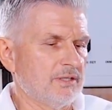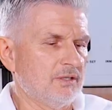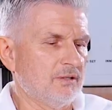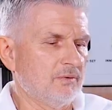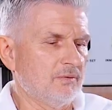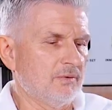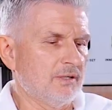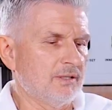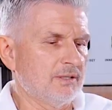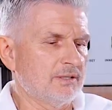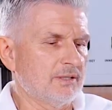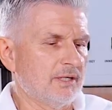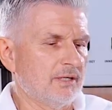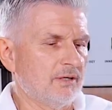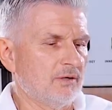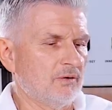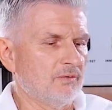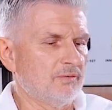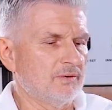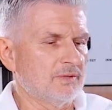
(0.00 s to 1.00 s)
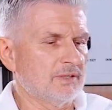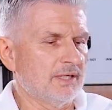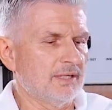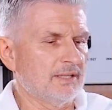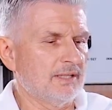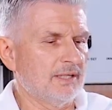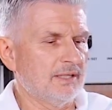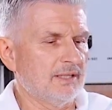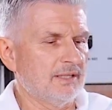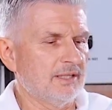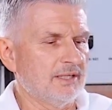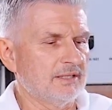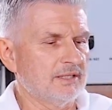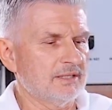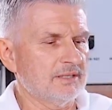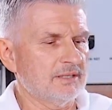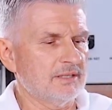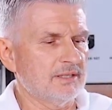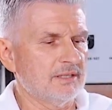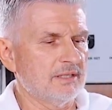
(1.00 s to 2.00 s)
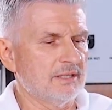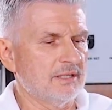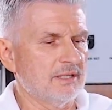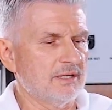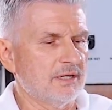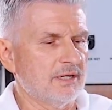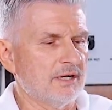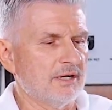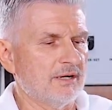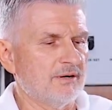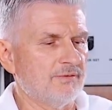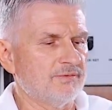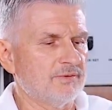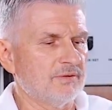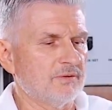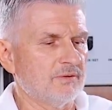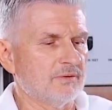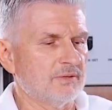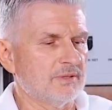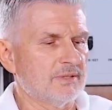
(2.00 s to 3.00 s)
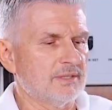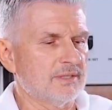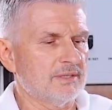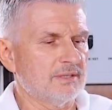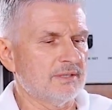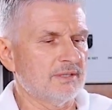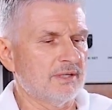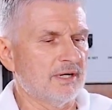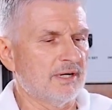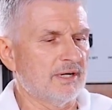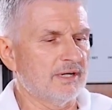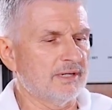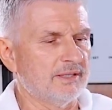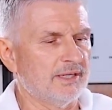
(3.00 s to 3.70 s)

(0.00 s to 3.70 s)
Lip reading: you don't want to over tighten anything, just enough so it's snug,